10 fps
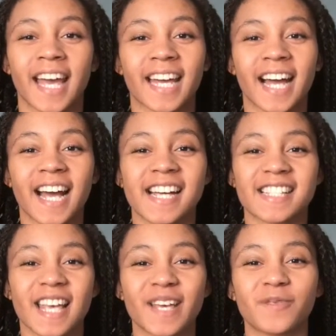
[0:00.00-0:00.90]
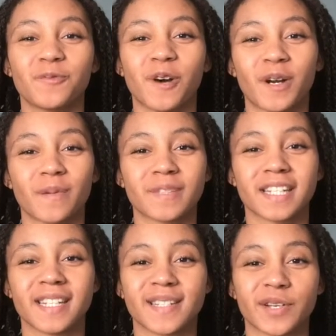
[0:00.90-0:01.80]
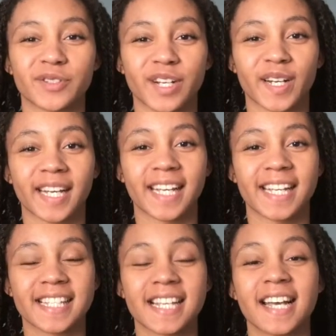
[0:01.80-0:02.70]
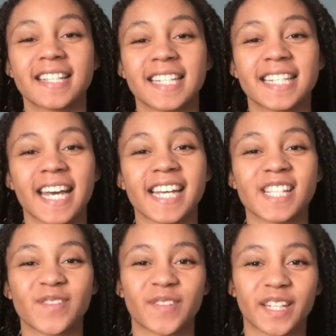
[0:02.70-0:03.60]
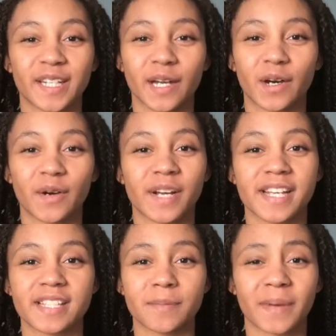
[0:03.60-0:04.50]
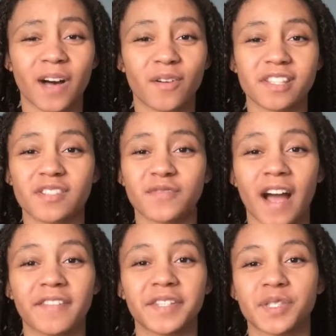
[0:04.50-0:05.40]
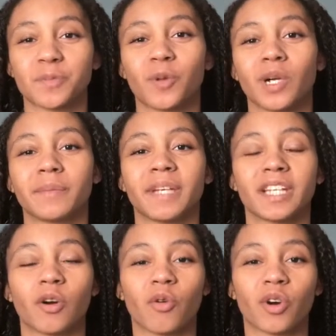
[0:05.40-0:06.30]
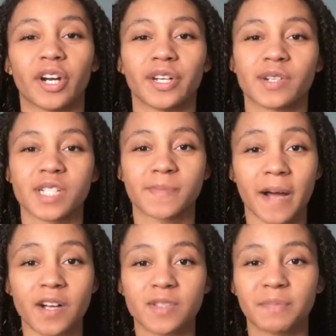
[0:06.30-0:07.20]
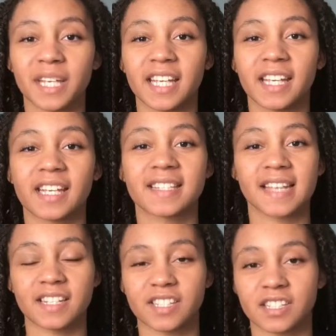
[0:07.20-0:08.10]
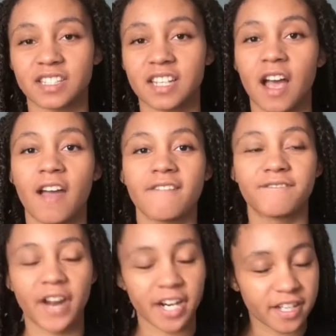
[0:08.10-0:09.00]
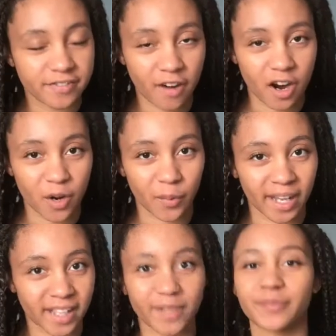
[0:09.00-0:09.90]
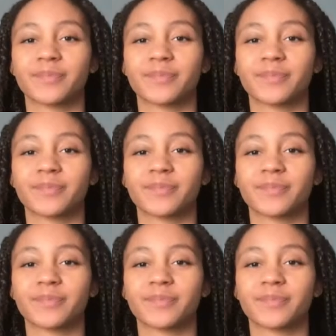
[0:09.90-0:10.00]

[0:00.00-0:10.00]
Hey guys, and welcome to Nizo Journeys. Today's video is about surviving deployment or your spouse being stationed very far away.